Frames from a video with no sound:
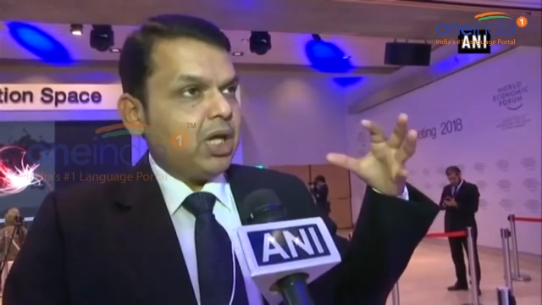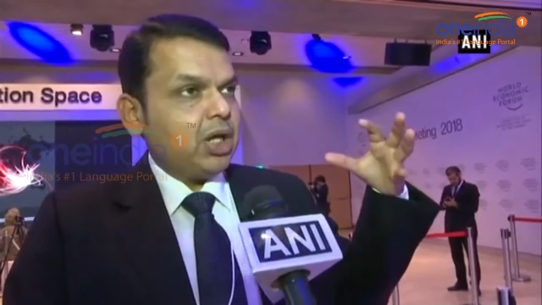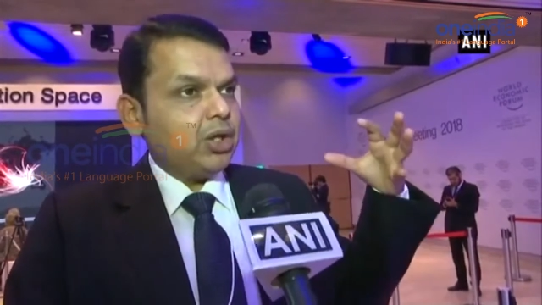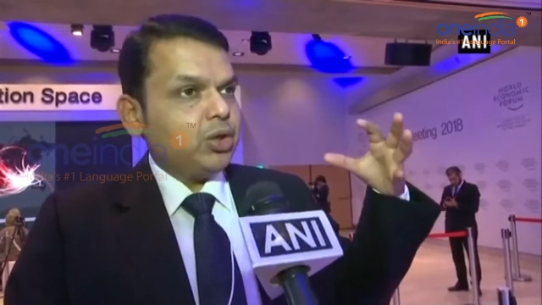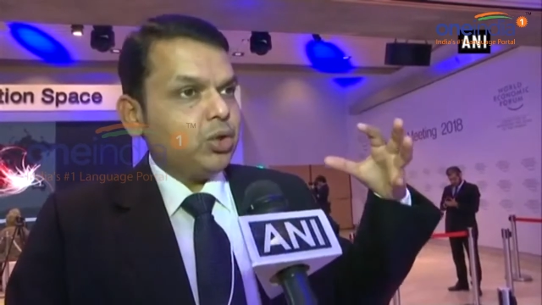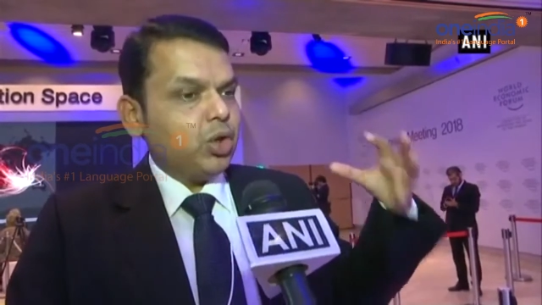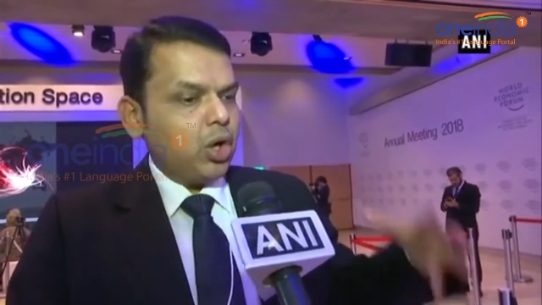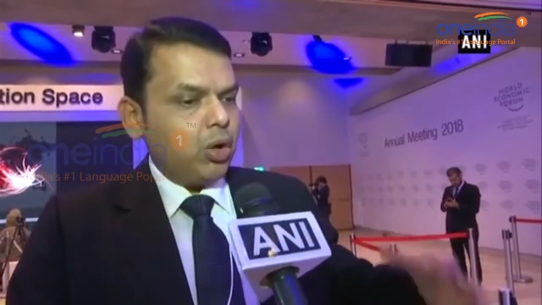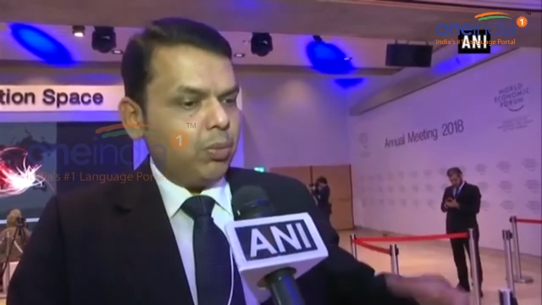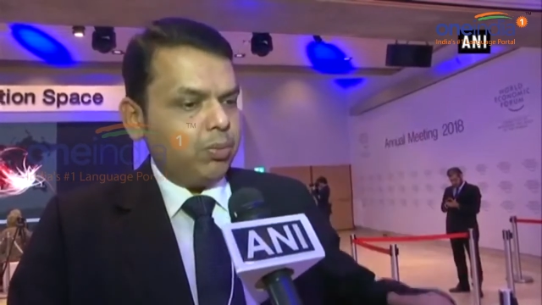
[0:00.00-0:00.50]

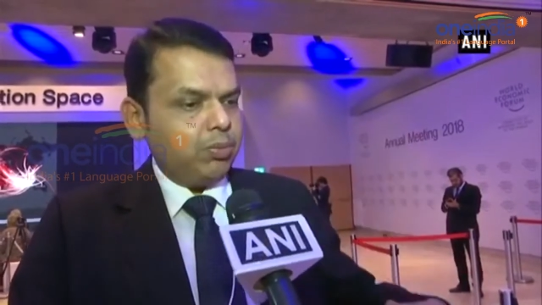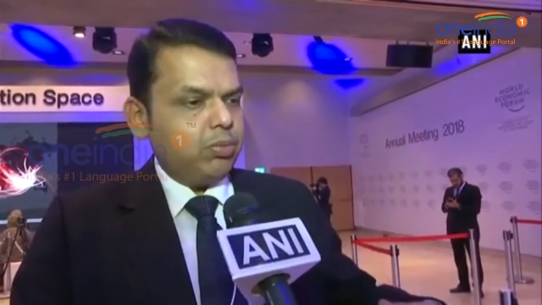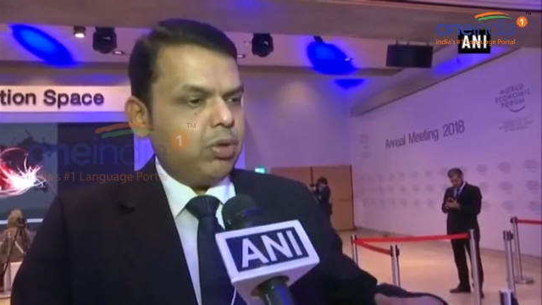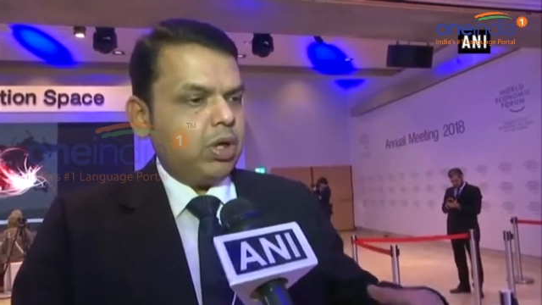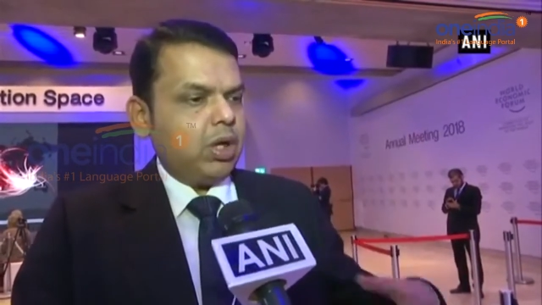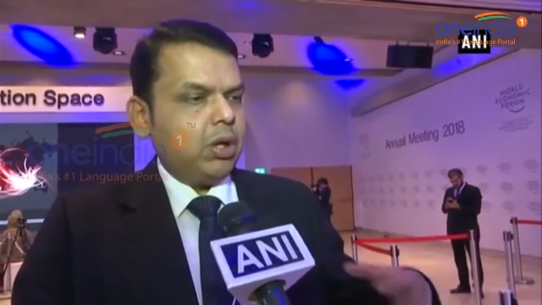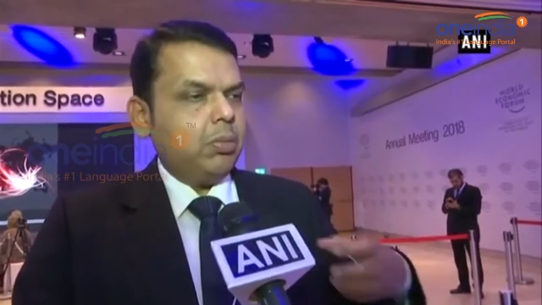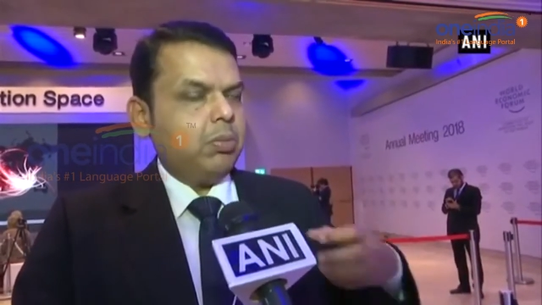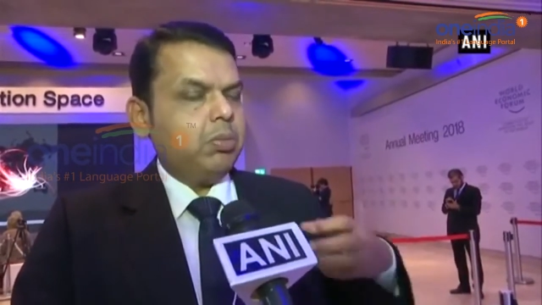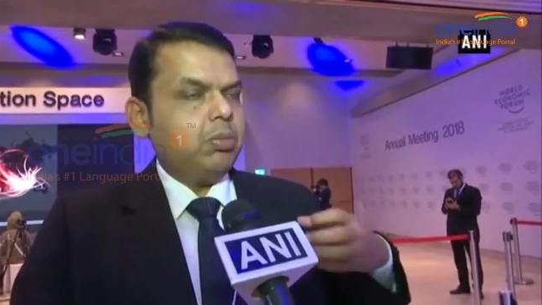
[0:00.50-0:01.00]
you know
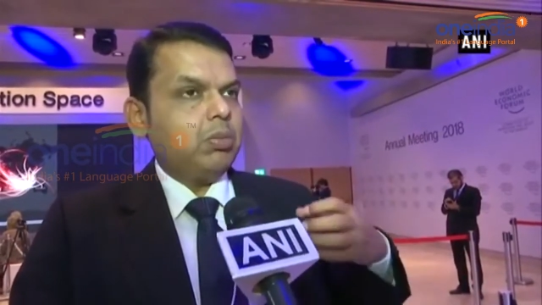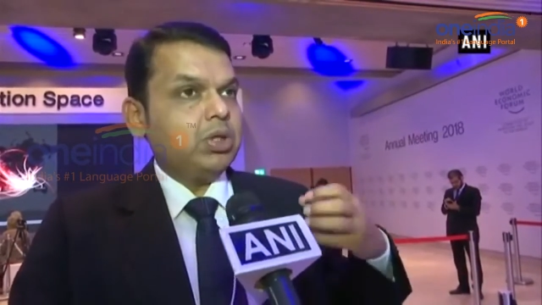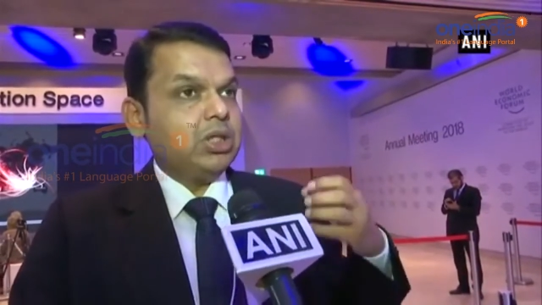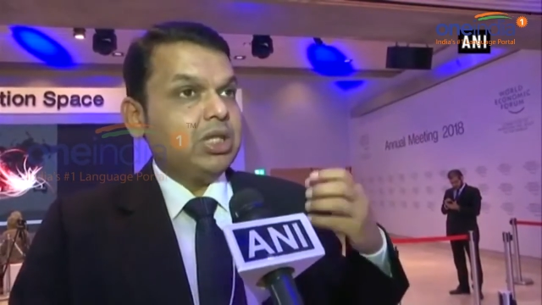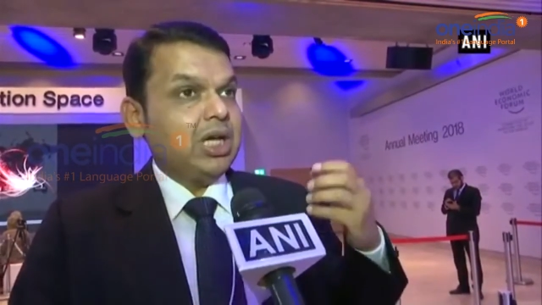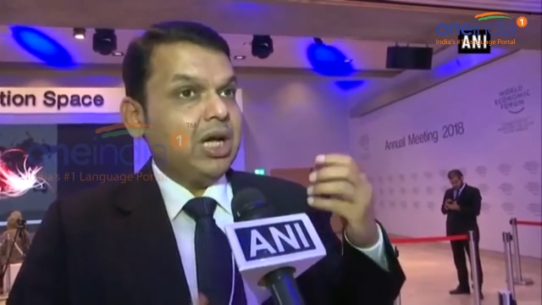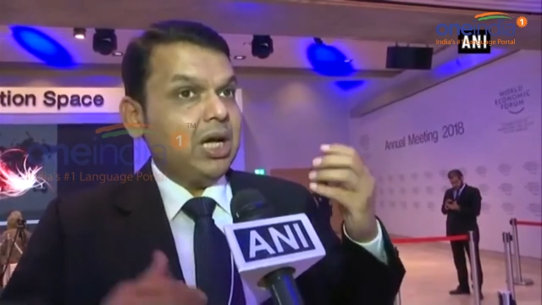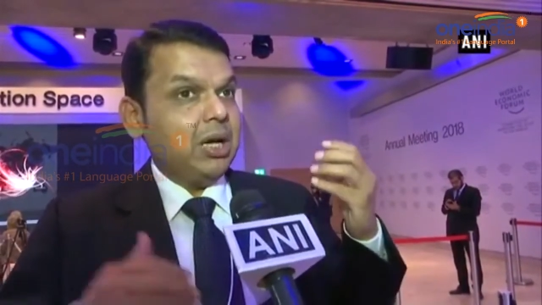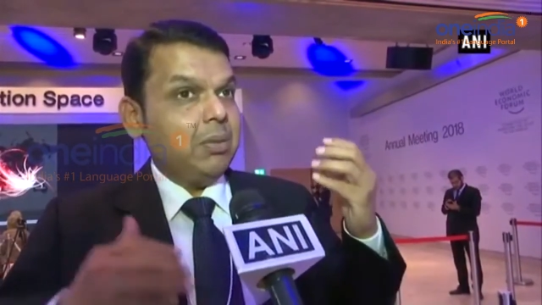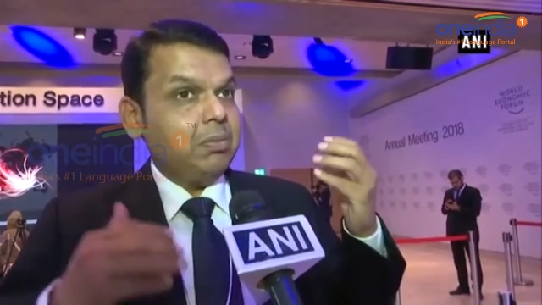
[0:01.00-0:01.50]

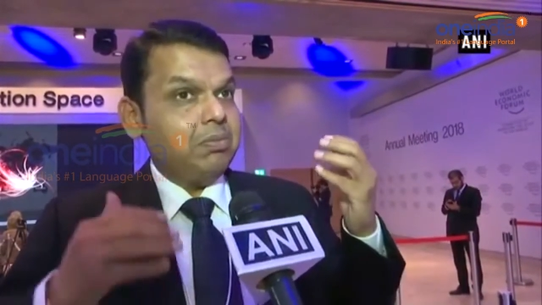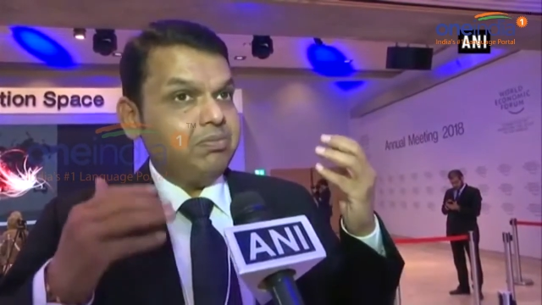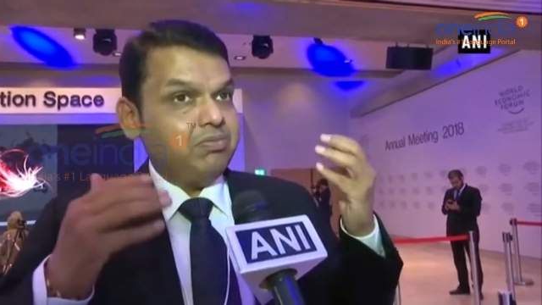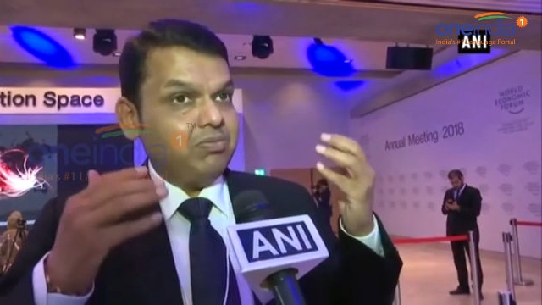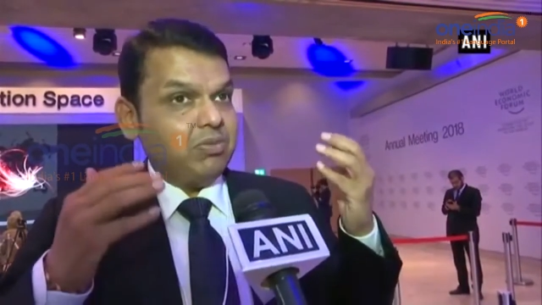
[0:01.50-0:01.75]
the,